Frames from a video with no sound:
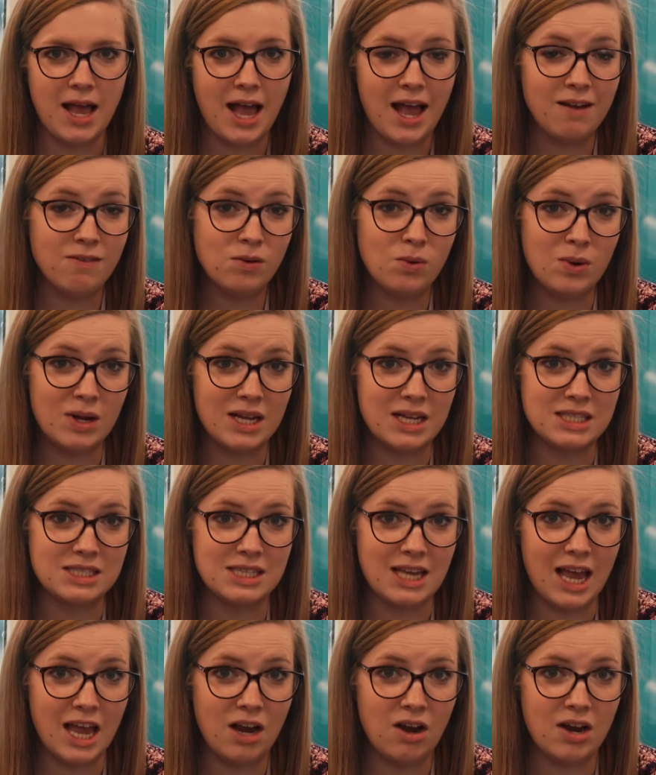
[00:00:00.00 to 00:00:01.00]
Everyone gets
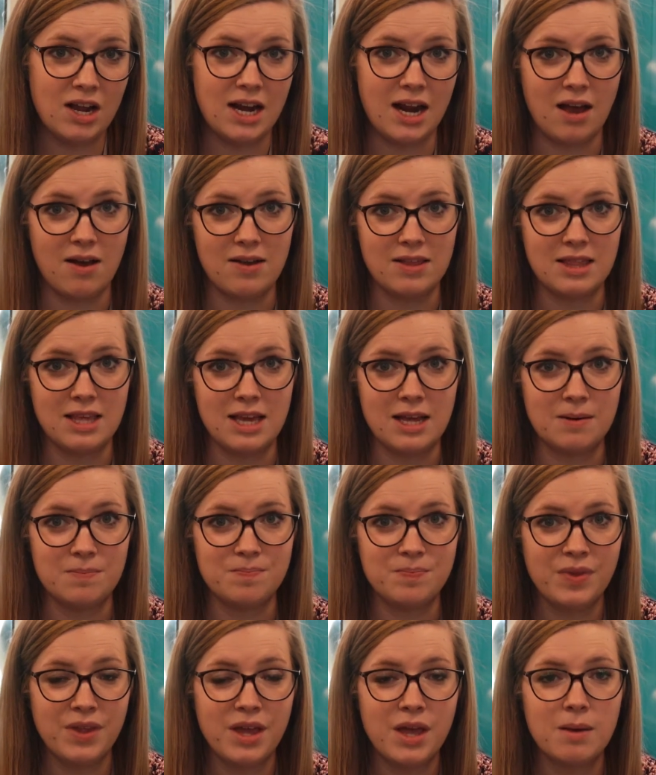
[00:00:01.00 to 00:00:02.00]
angry now and then,
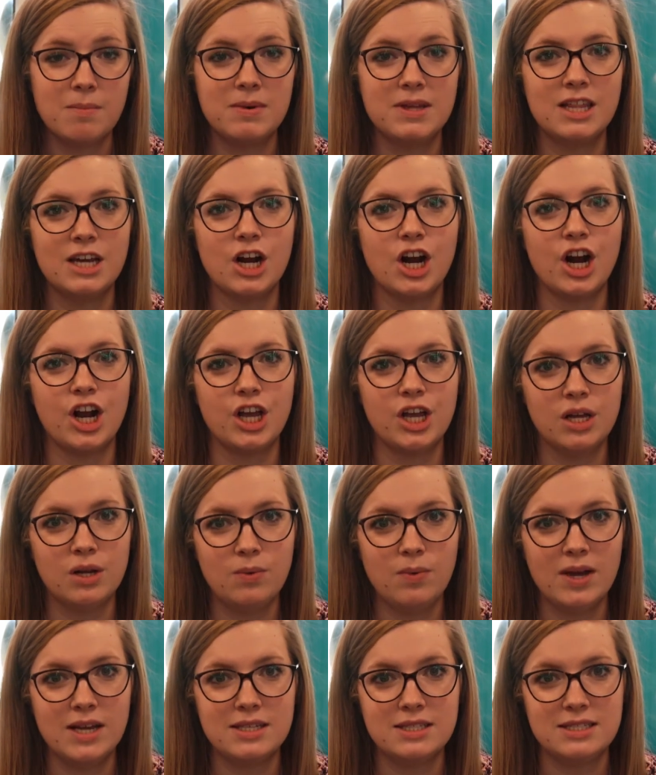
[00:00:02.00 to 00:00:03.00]
but there are good
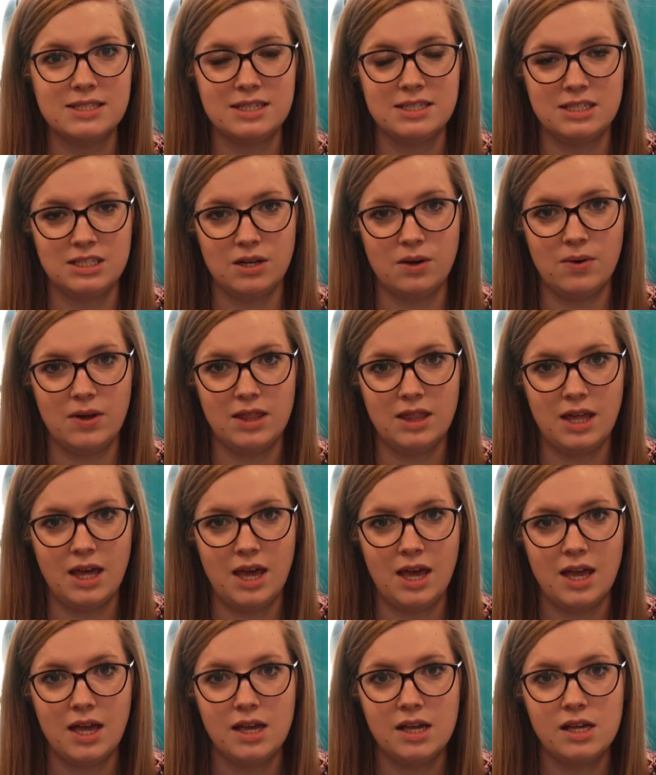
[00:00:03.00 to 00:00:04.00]
ways to deal with
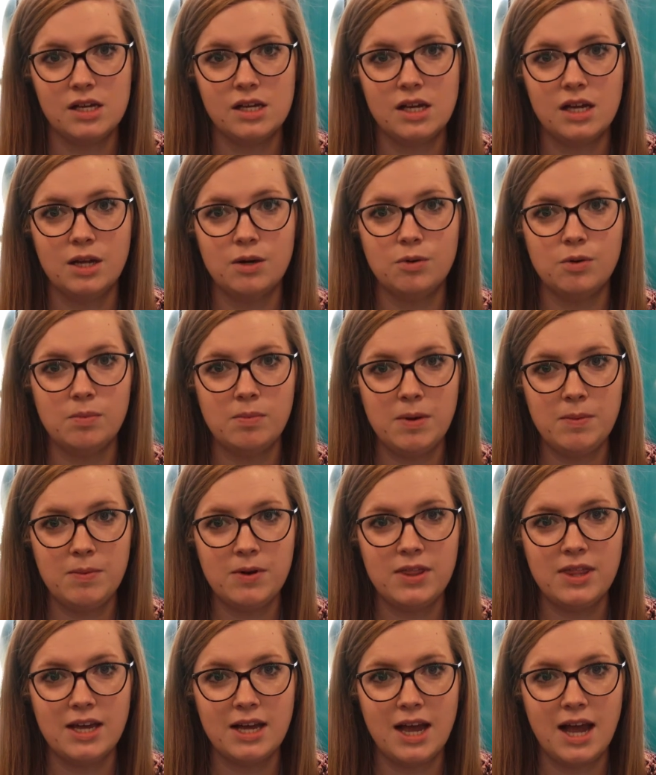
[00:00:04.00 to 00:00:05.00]
it. Remember
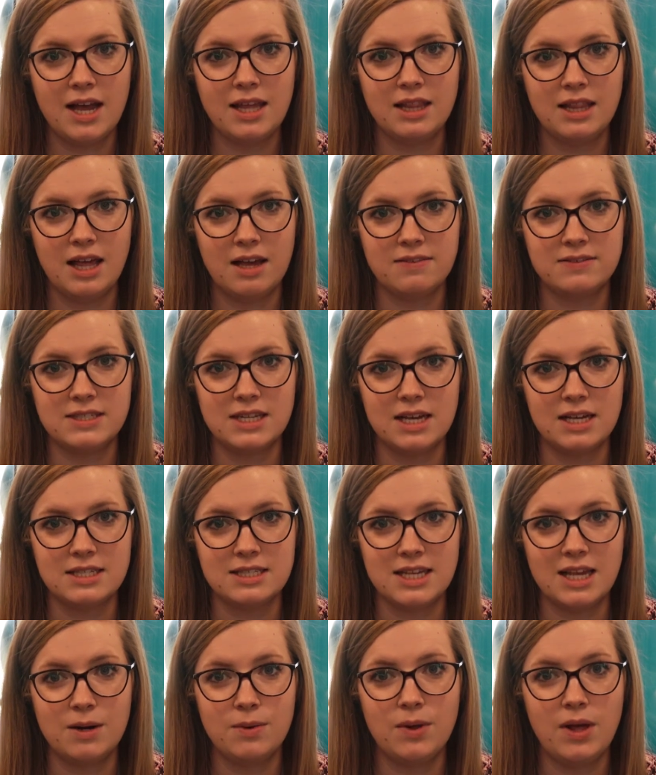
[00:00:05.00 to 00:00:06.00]
that God loves us
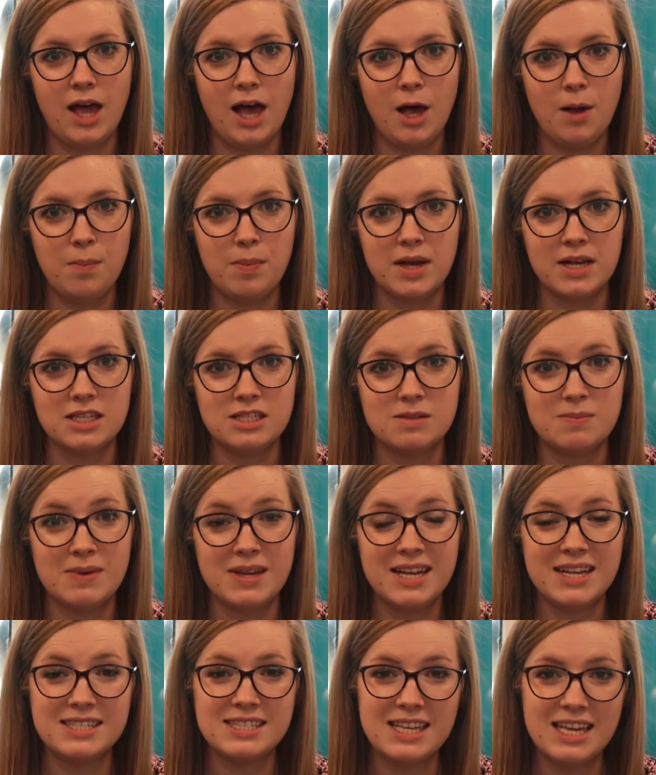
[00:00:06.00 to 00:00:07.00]
and will help us
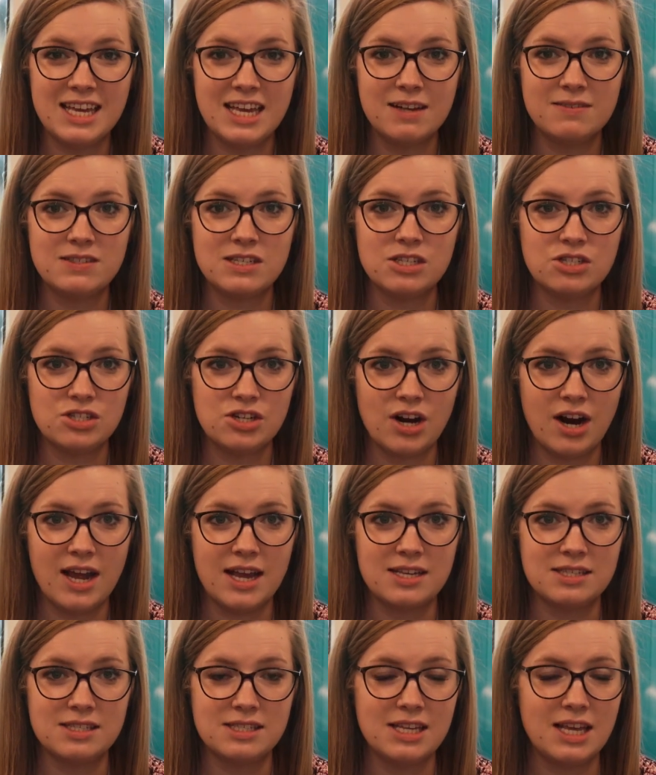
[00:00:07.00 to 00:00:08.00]
because he gives us
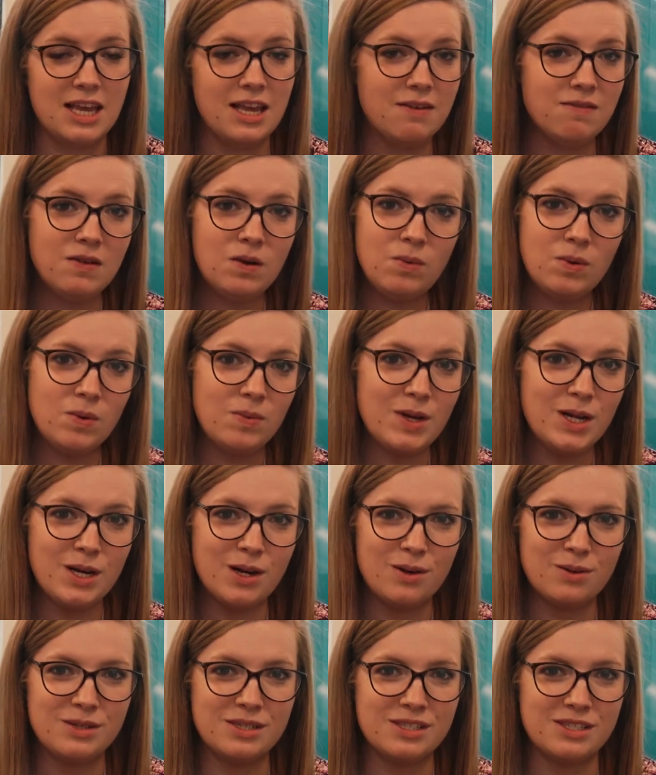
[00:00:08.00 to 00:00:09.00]
grace even when we
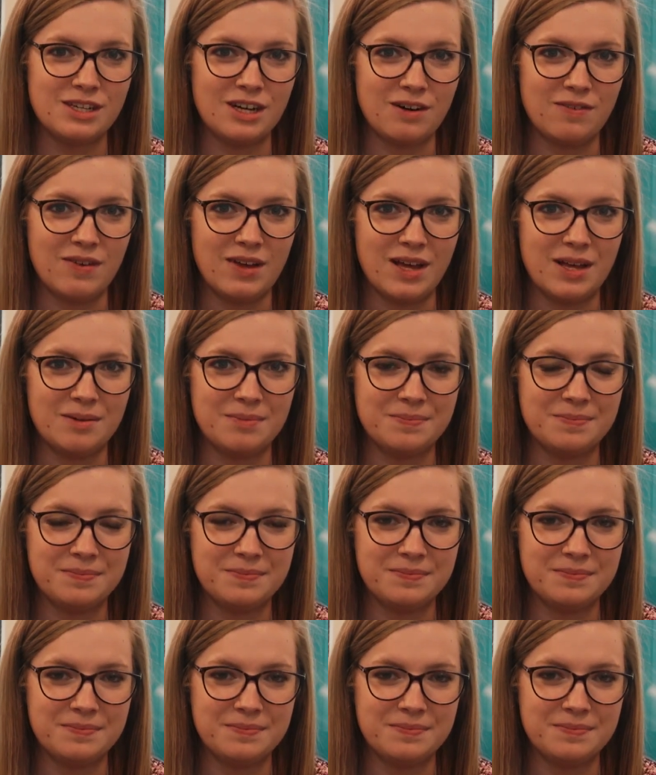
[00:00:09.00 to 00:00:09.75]
don't deserve it.